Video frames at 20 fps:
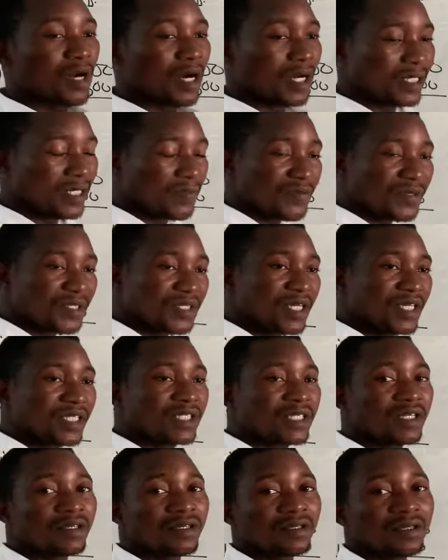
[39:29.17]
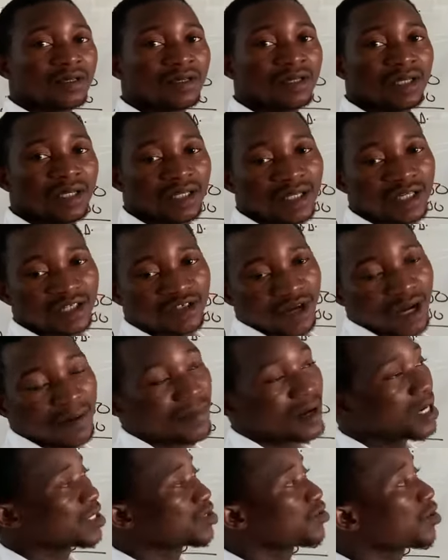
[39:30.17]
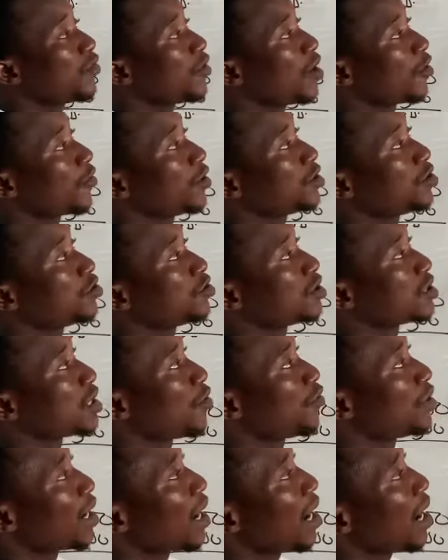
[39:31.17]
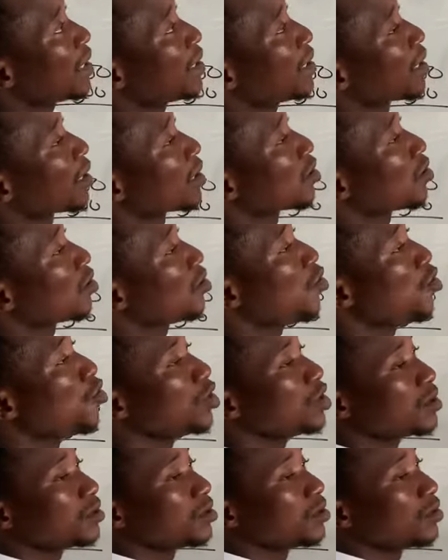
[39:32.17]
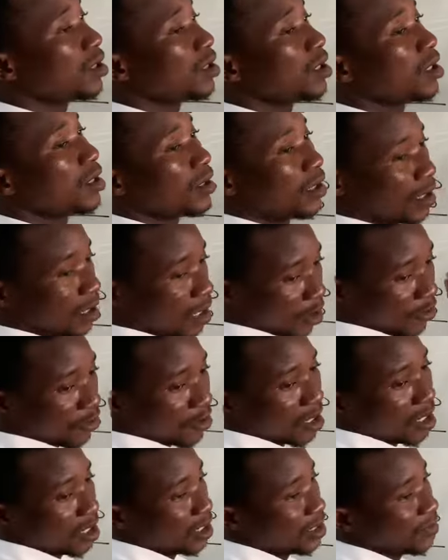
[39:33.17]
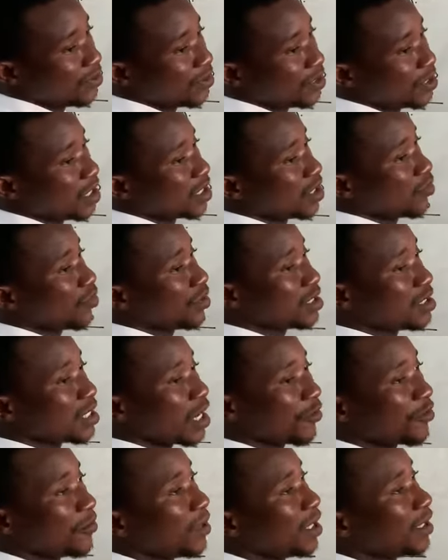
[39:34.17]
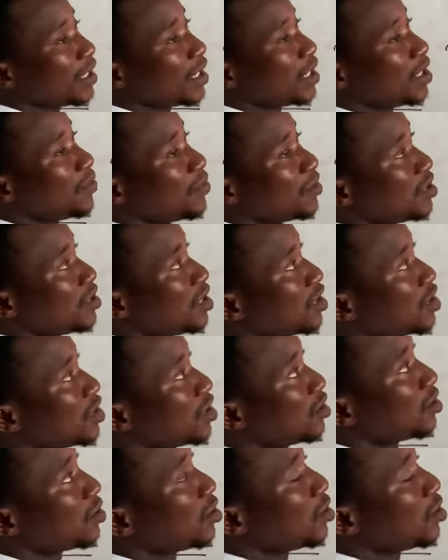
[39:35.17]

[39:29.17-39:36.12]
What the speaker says: depreciation in the trial balance, what we are going to do is that we add the old depreciation, which is accumulated depreciation,